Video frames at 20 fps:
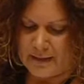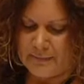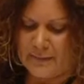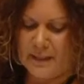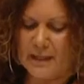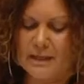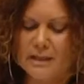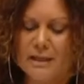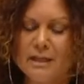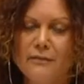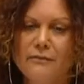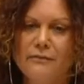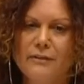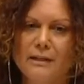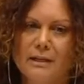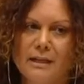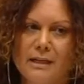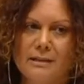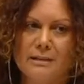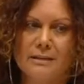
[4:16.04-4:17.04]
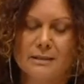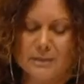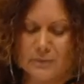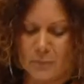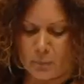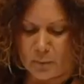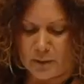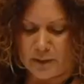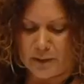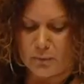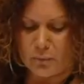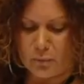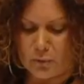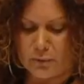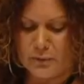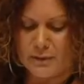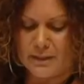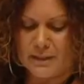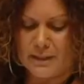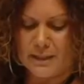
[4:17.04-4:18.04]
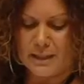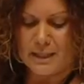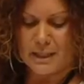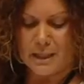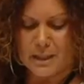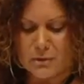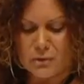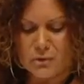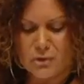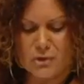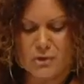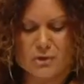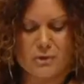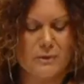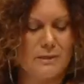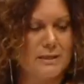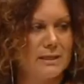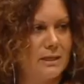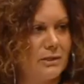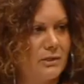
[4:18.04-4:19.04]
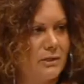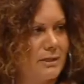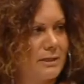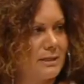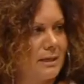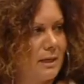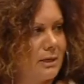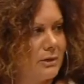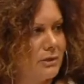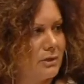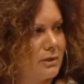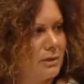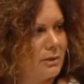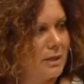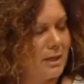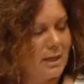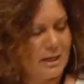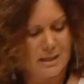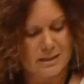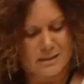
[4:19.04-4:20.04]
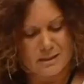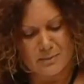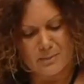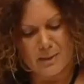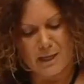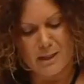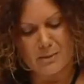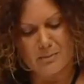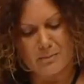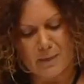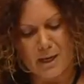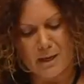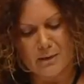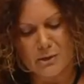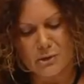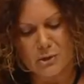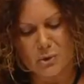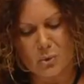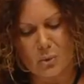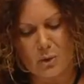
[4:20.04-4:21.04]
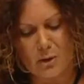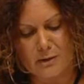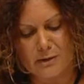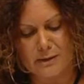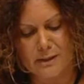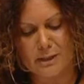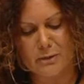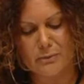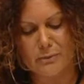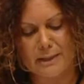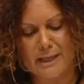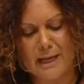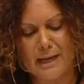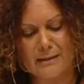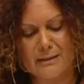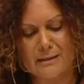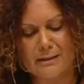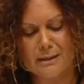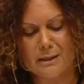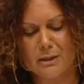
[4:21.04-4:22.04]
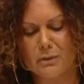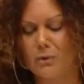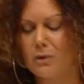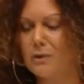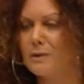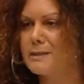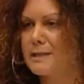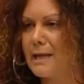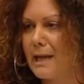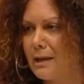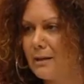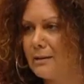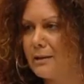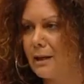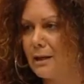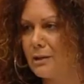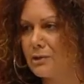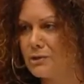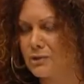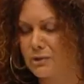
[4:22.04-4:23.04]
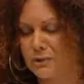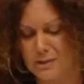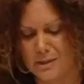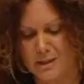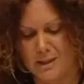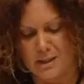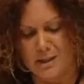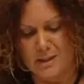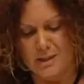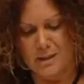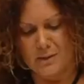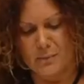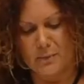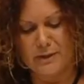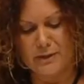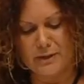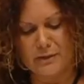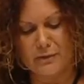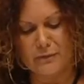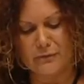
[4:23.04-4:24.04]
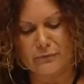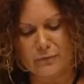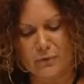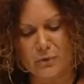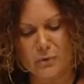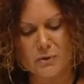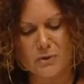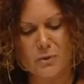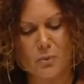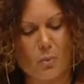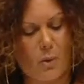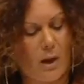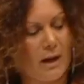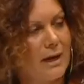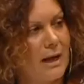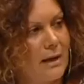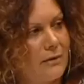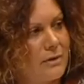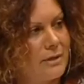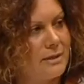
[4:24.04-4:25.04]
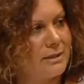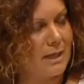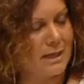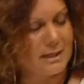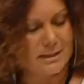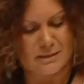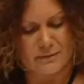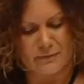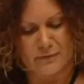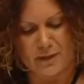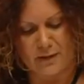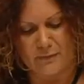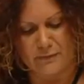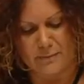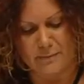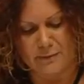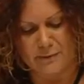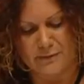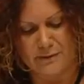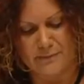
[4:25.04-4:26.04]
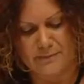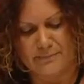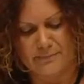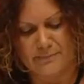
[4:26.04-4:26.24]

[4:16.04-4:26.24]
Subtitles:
that if elected we would introduce legislation to make marriage equality a reality across our nation within the first 100 days of government.